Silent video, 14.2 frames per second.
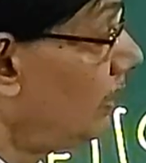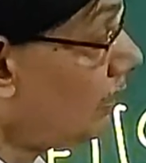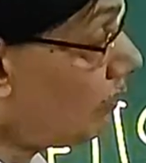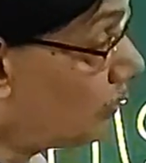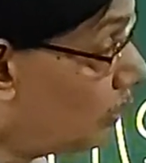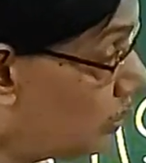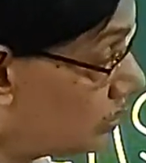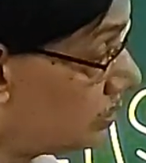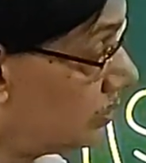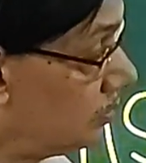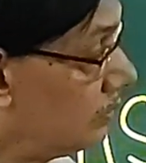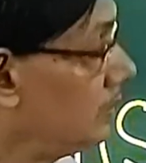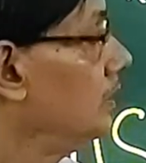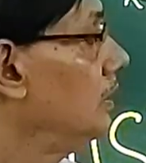But of
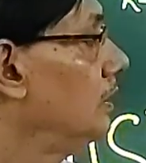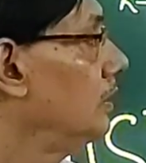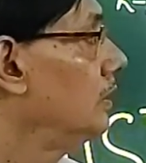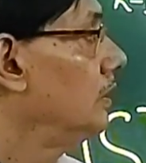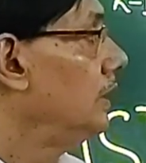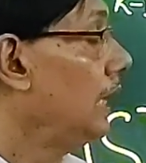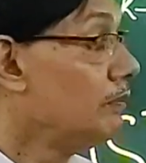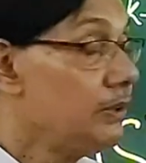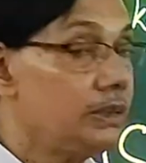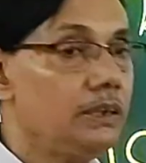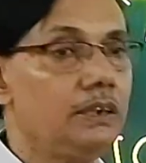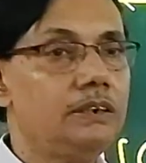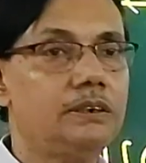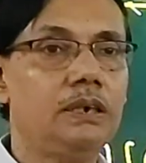course
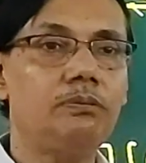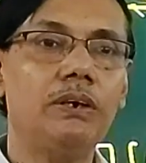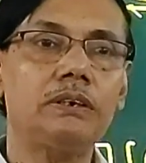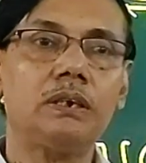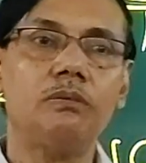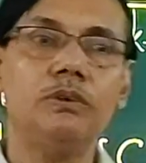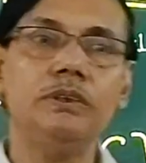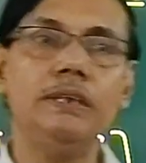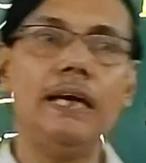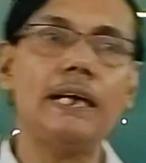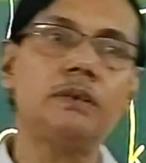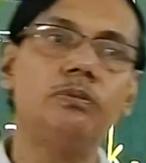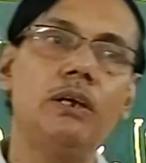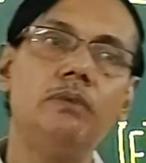everything depends
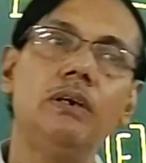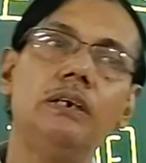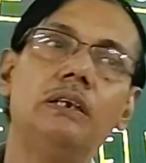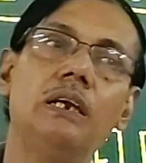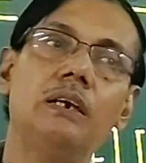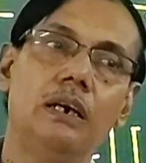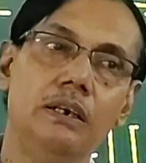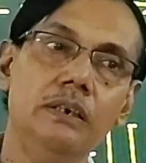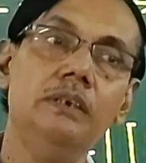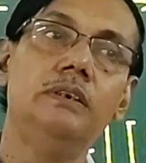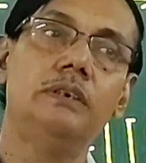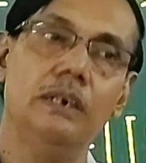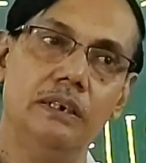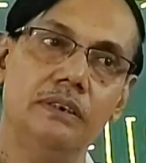upon the experimental
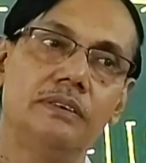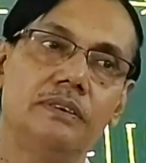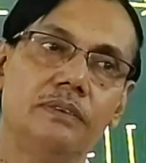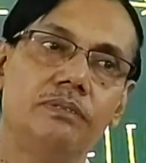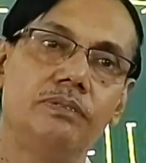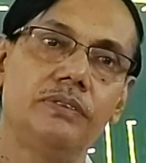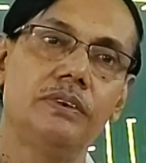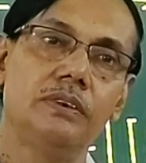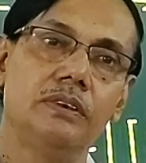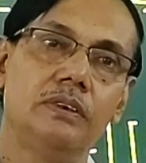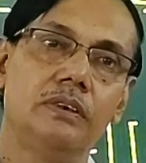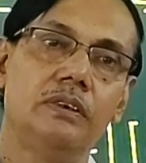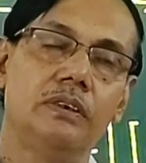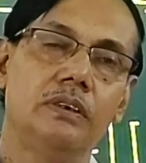condition.
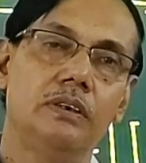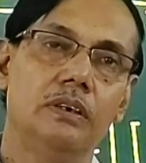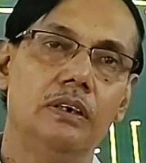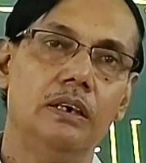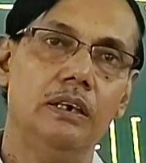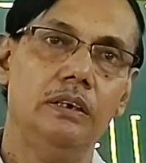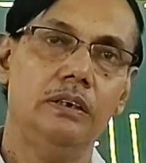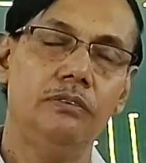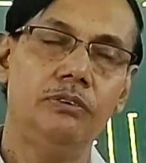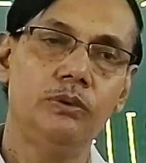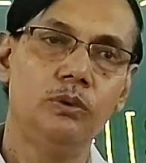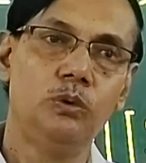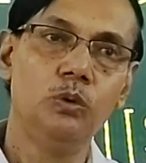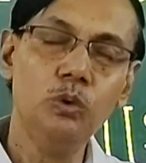
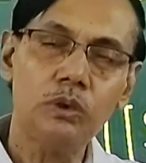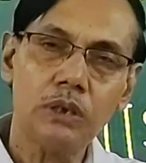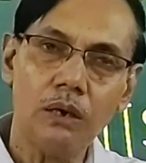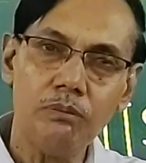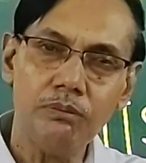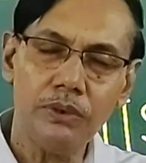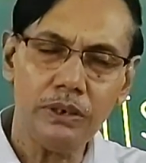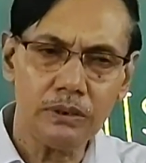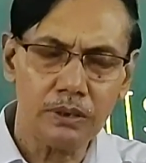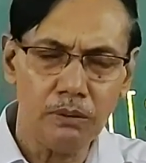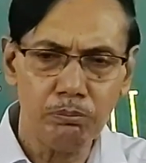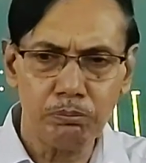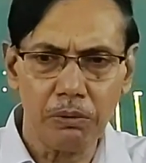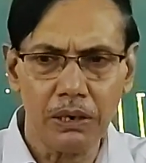if you do some
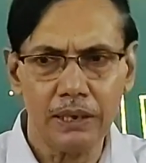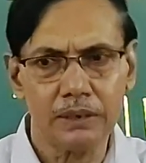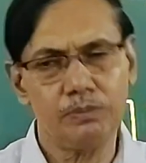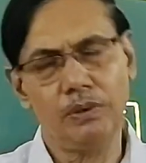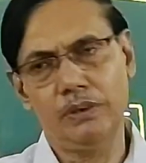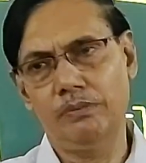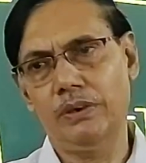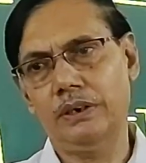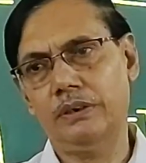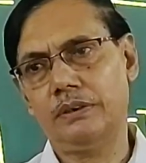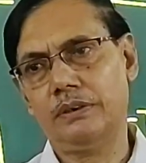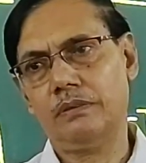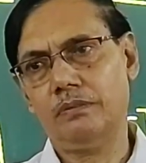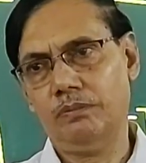very simple
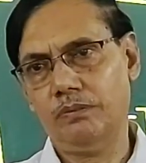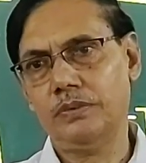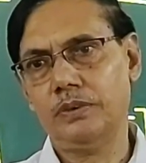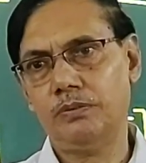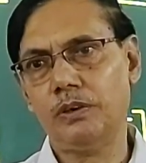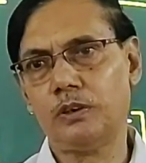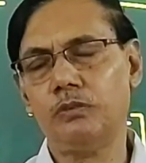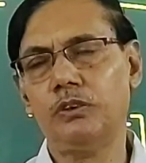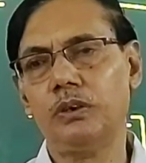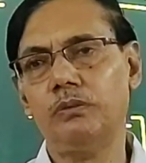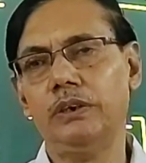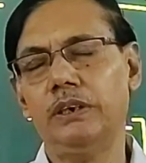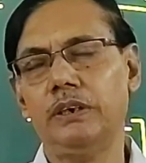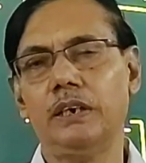experiment,
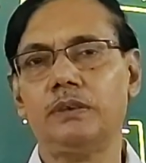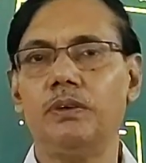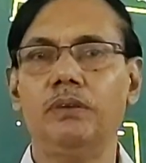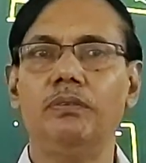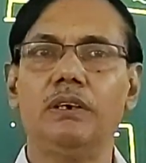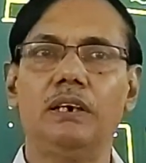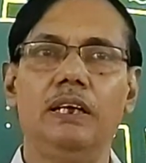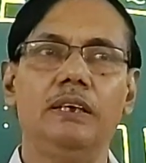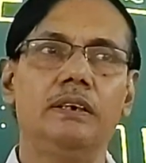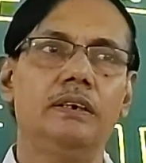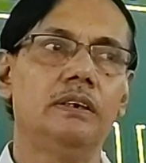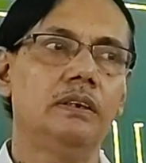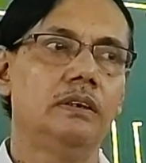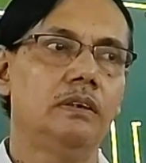spectrophotometric experiment
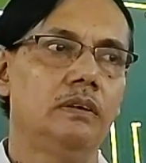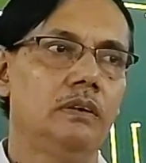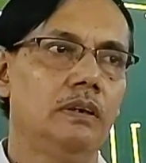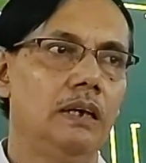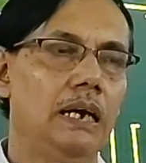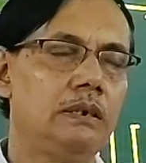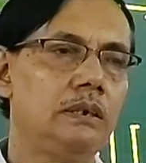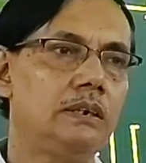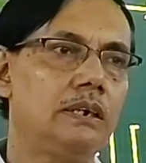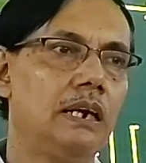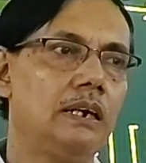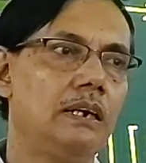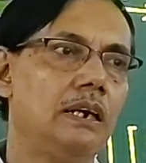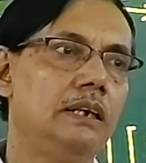like
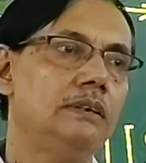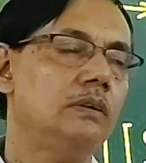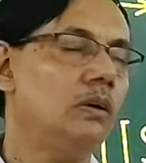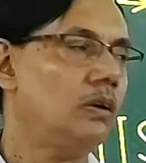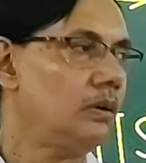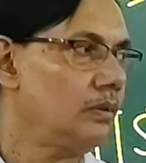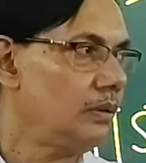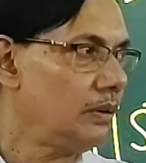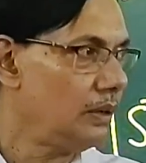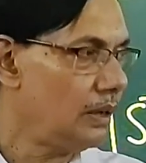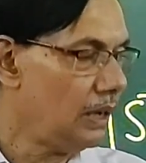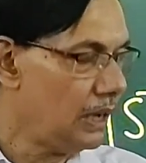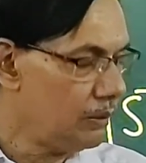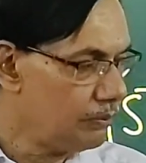acid catalyze
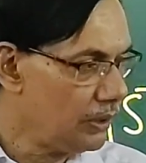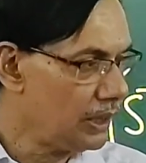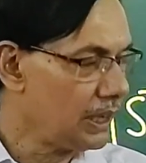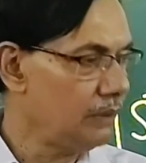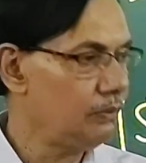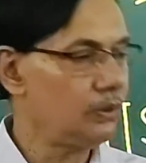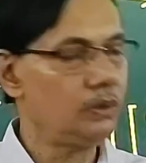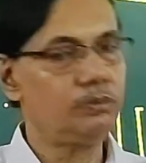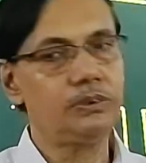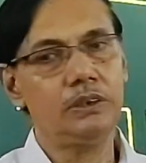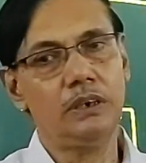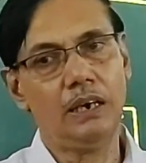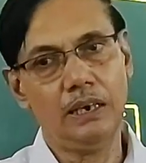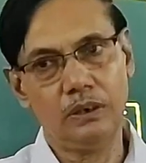or alpha
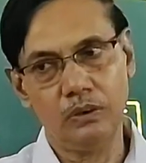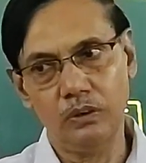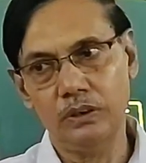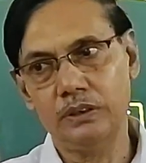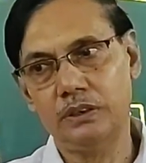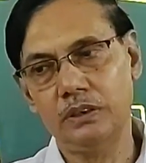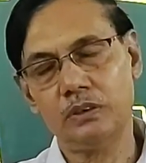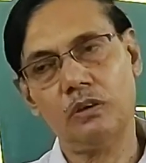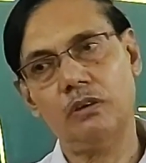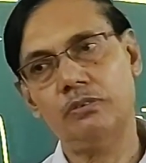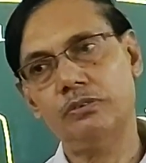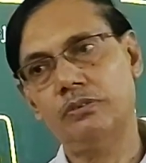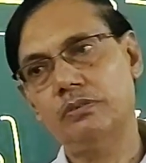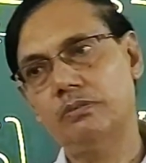chymotrypsin
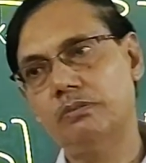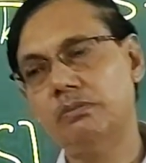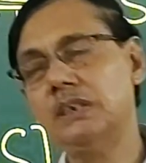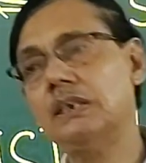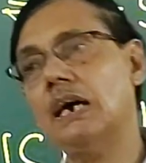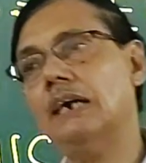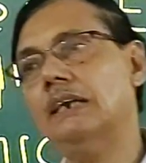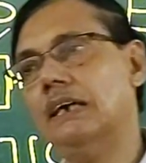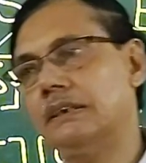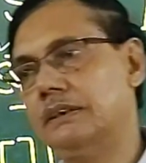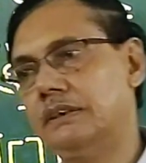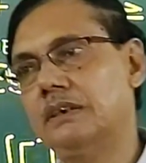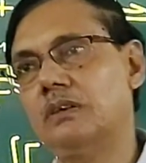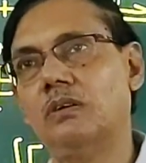hydrolysis of
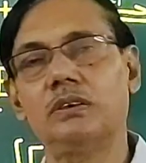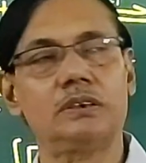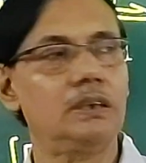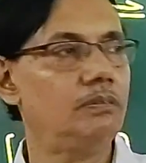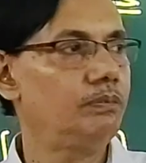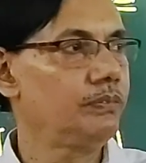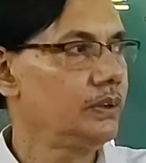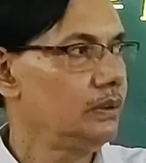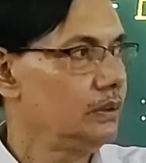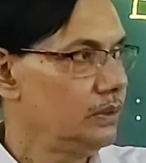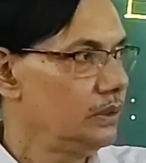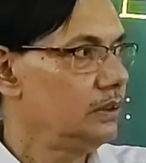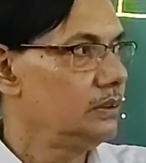methyl acetate or some